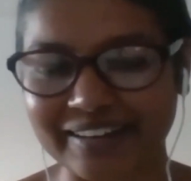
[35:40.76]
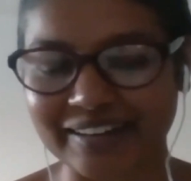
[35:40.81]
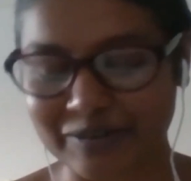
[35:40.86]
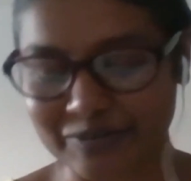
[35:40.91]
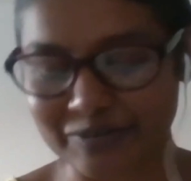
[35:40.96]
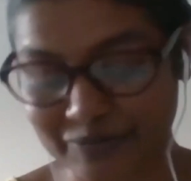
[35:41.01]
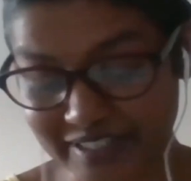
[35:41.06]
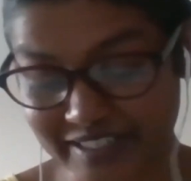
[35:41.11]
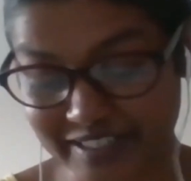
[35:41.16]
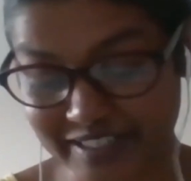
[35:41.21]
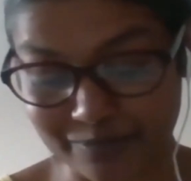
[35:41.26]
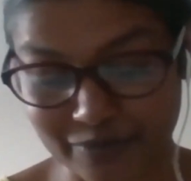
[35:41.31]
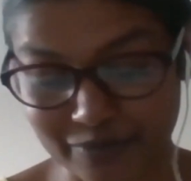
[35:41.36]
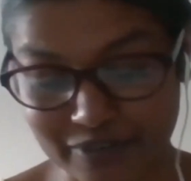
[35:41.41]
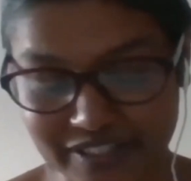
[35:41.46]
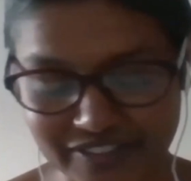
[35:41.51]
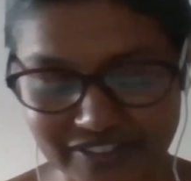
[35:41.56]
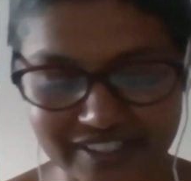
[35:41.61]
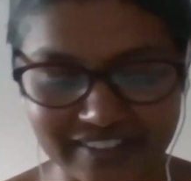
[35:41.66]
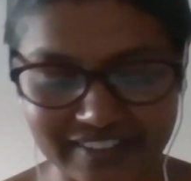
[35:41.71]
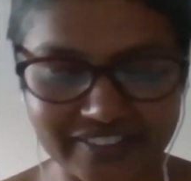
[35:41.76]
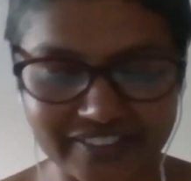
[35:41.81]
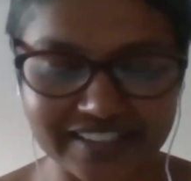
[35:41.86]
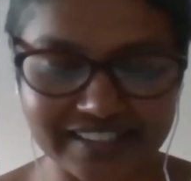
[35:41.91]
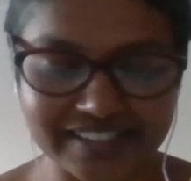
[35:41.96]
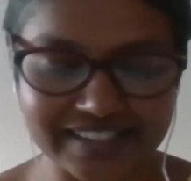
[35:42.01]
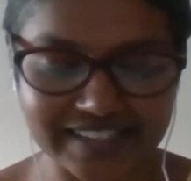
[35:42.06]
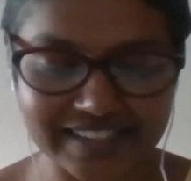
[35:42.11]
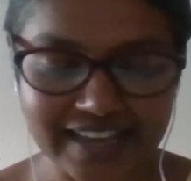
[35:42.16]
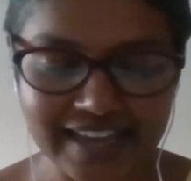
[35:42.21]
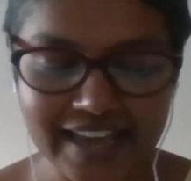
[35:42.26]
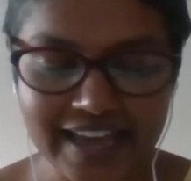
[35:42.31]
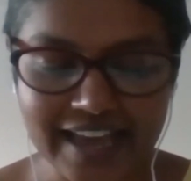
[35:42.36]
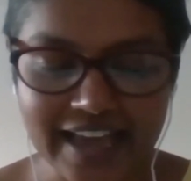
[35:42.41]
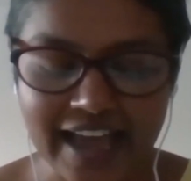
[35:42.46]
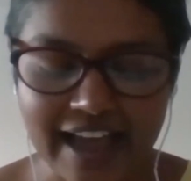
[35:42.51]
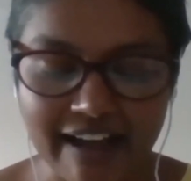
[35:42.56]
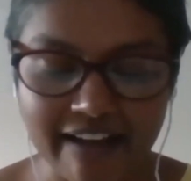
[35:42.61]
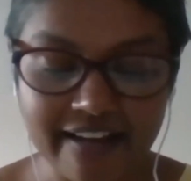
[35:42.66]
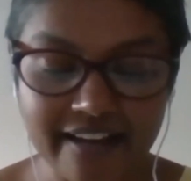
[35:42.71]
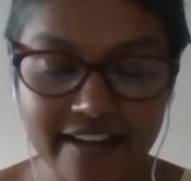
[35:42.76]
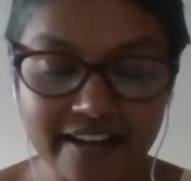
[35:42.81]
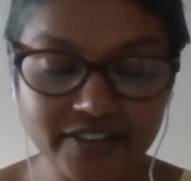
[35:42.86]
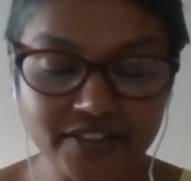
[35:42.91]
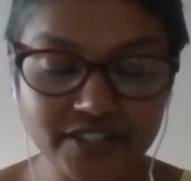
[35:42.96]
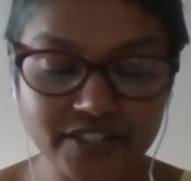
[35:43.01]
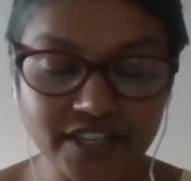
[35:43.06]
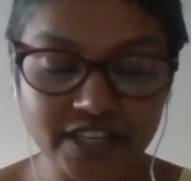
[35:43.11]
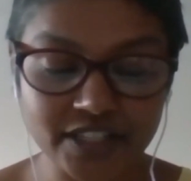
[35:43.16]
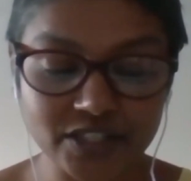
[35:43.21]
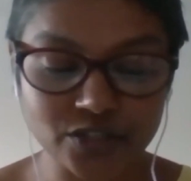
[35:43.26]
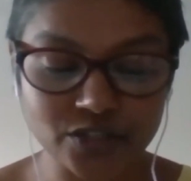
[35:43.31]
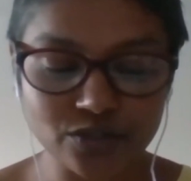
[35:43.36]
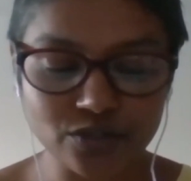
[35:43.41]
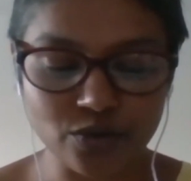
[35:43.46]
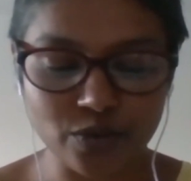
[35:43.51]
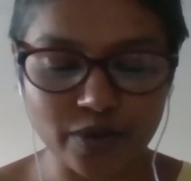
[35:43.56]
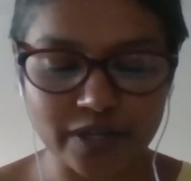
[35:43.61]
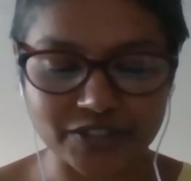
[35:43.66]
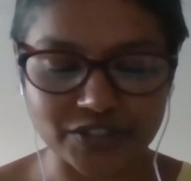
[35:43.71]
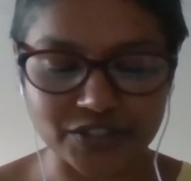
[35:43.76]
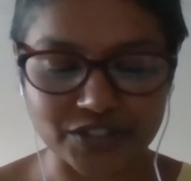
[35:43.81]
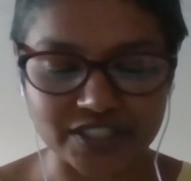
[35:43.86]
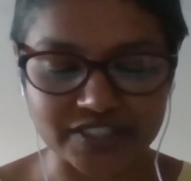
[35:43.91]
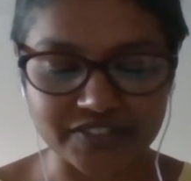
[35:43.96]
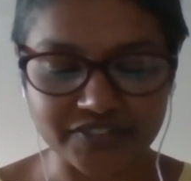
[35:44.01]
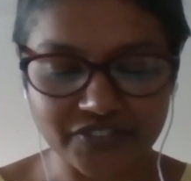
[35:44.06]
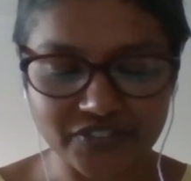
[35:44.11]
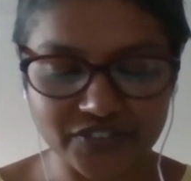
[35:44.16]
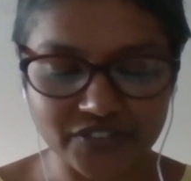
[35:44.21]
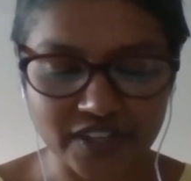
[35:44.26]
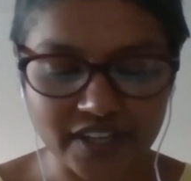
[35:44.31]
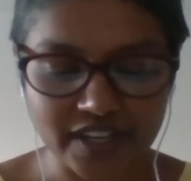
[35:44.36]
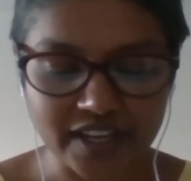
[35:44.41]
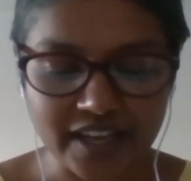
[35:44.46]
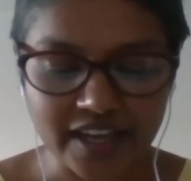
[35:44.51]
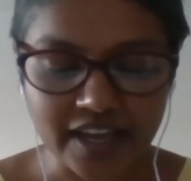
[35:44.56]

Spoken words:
really appreciate this. I had two questions.